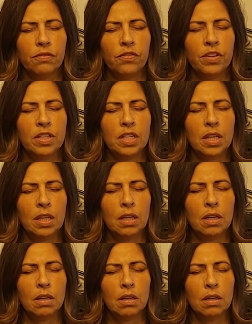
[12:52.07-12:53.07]

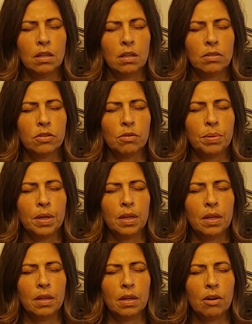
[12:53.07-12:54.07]
fatigue can also be